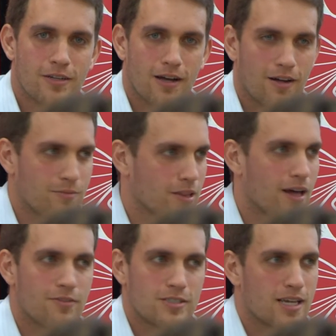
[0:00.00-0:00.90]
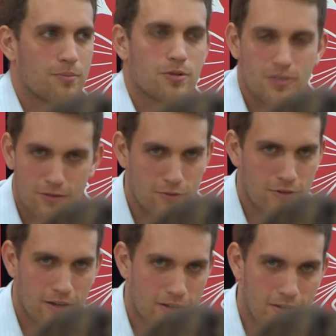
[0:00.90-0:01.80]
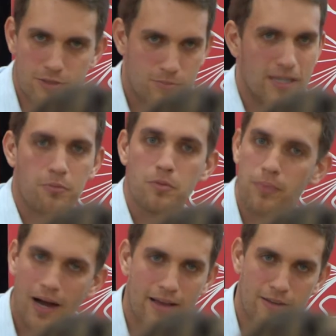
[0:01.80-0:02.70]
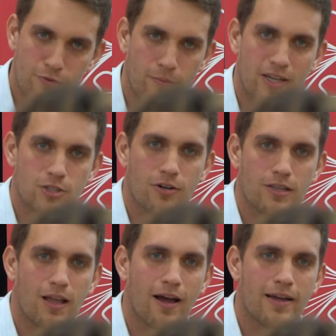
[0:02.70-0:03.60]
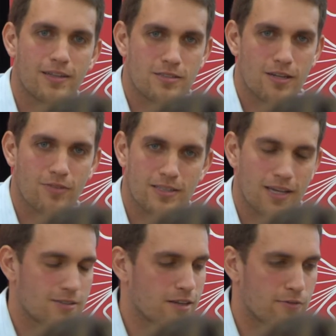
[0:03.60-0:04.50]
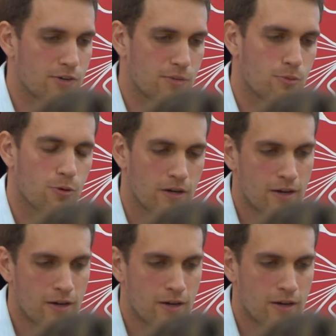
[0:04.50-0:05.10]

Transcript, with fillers: Um, a lot of examples of uh, just being able to buy information online and stuff like that. So that's very poor.